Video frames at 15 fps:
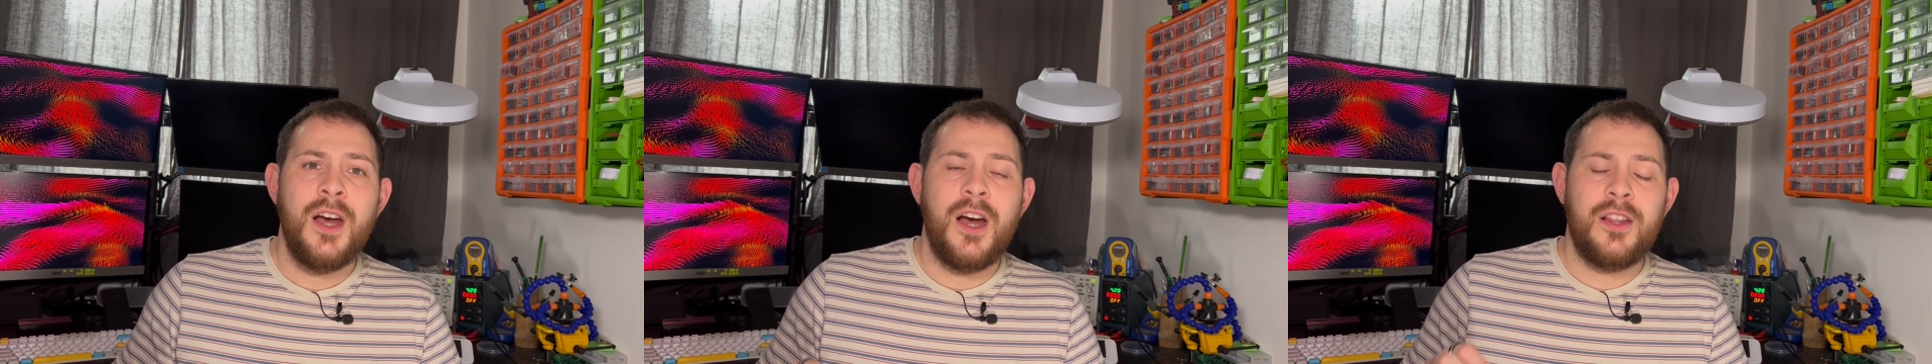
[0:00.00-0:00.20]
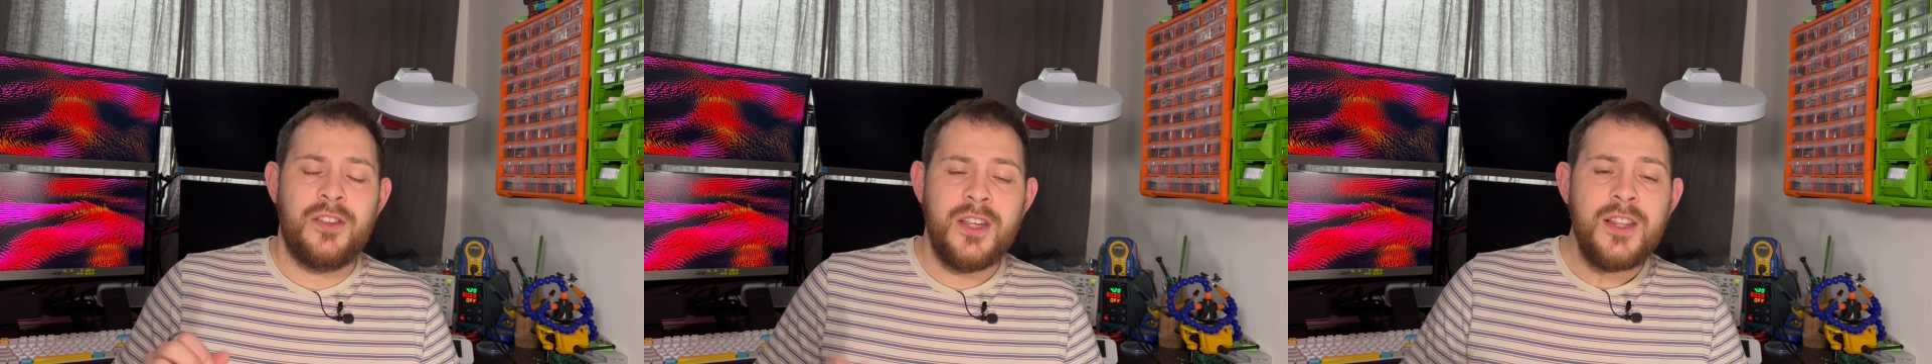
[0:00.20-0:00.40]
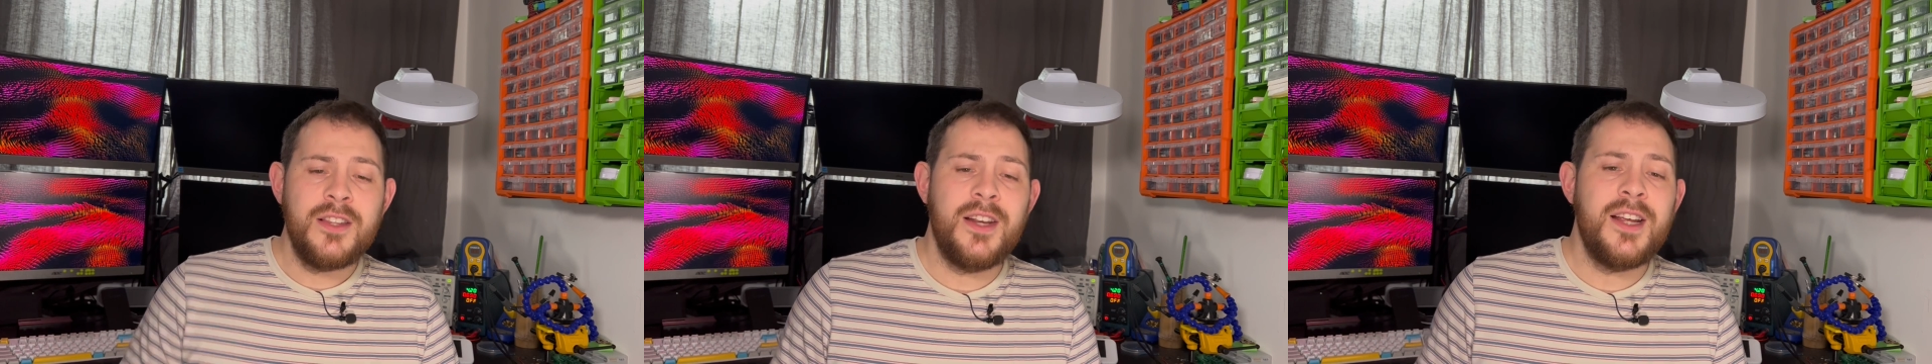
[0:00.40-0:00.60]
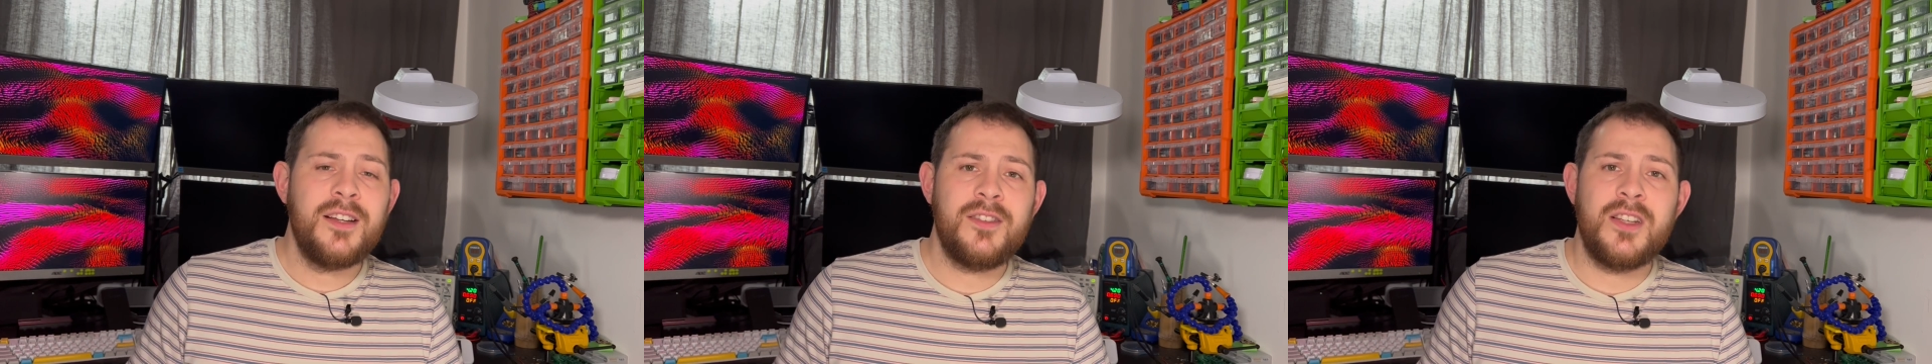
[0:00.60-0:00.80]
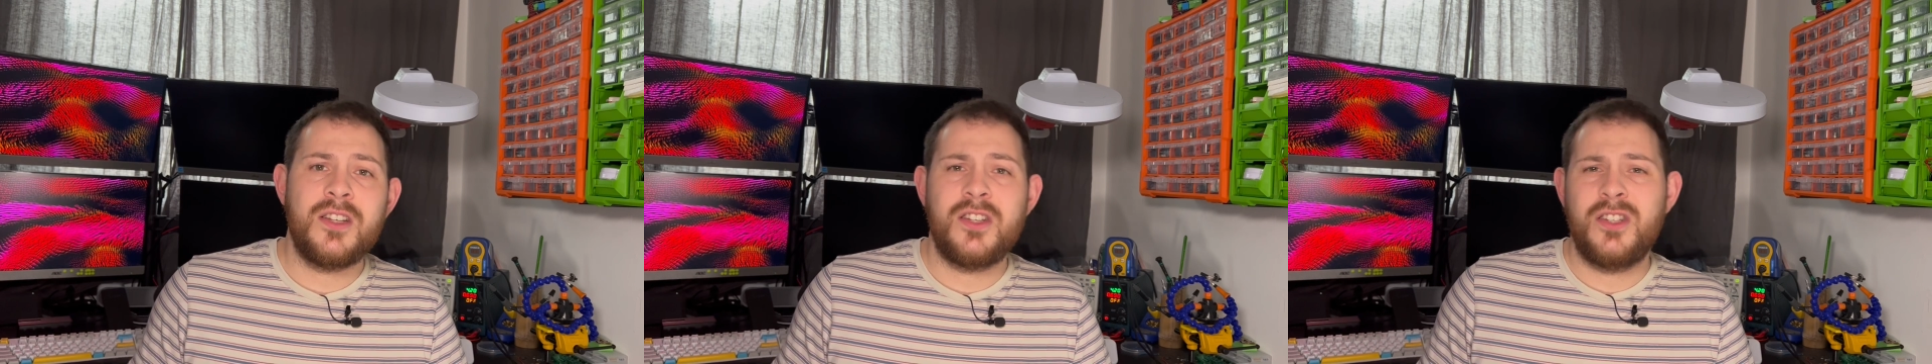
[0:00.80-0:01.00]
I think the
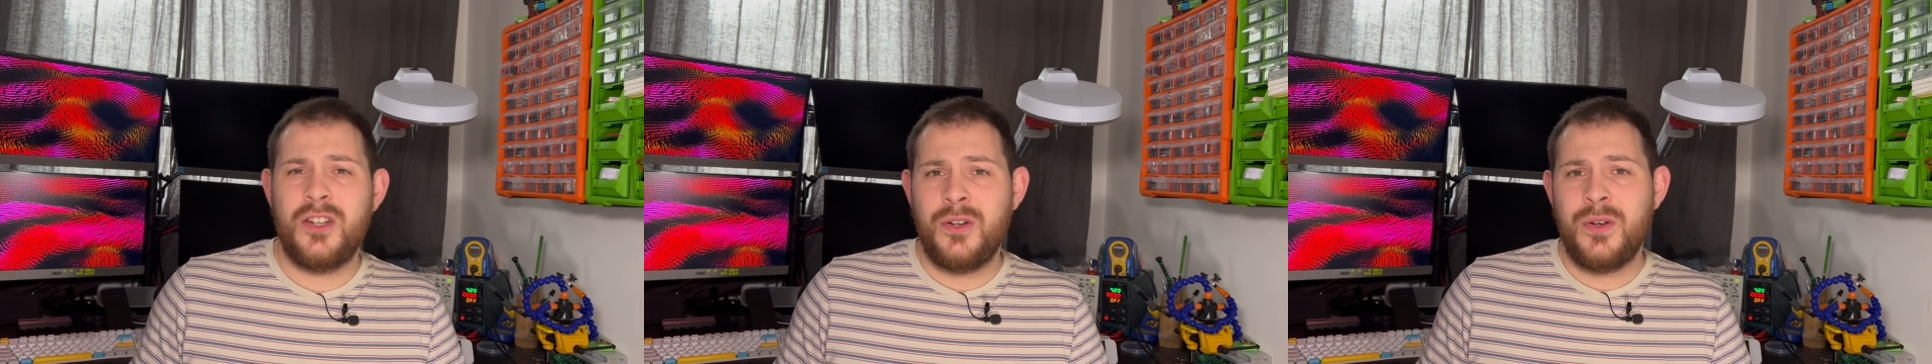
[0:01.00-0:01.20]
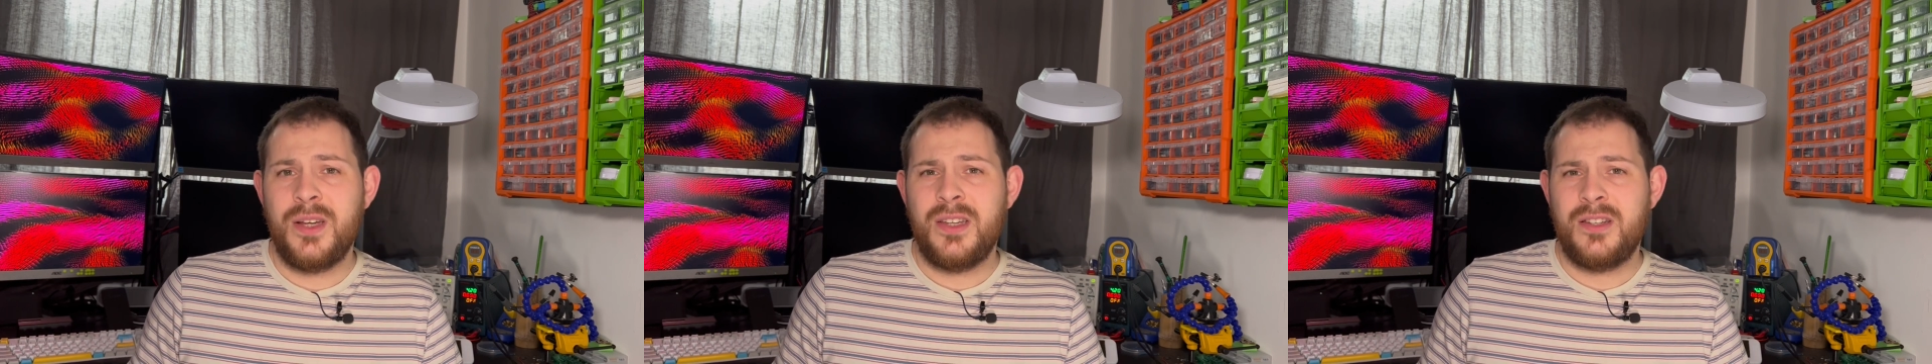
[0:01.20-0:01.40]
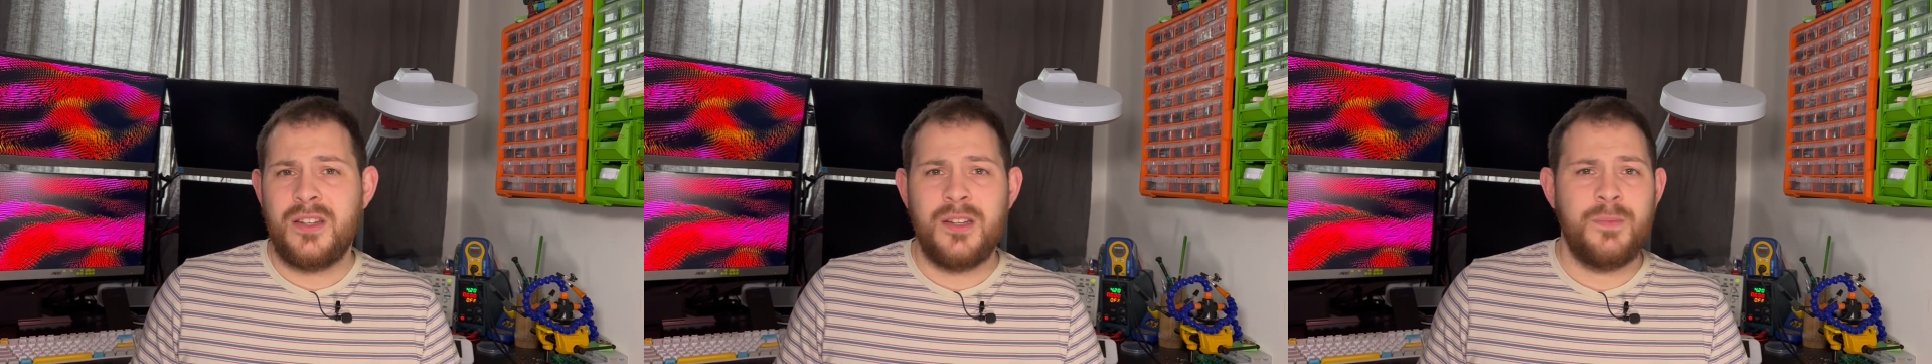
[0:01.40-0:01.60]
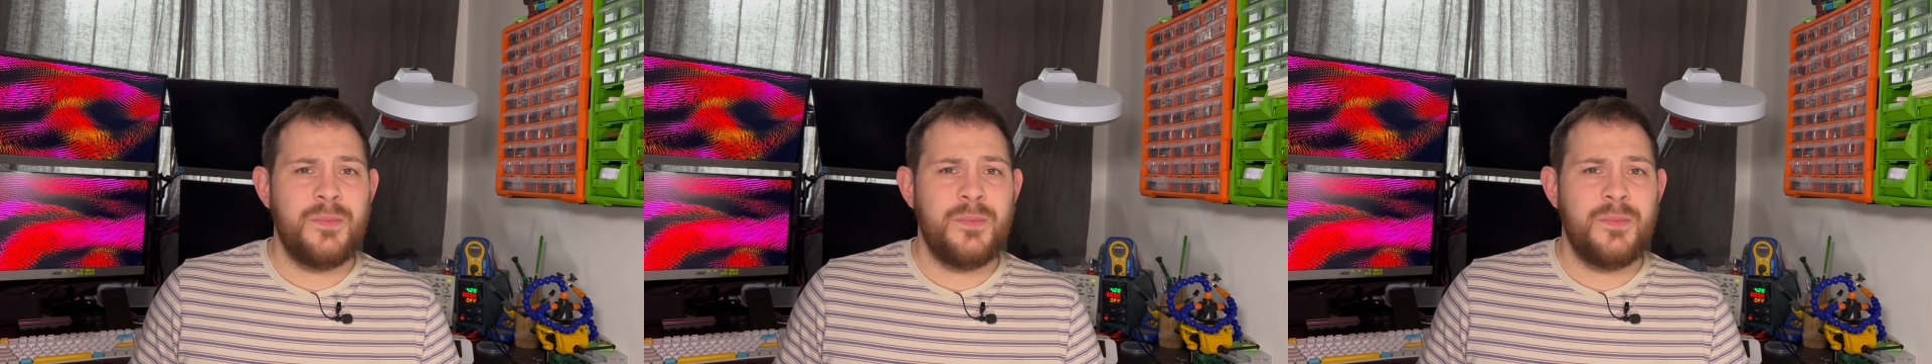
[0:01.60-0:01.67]
next thing to do is to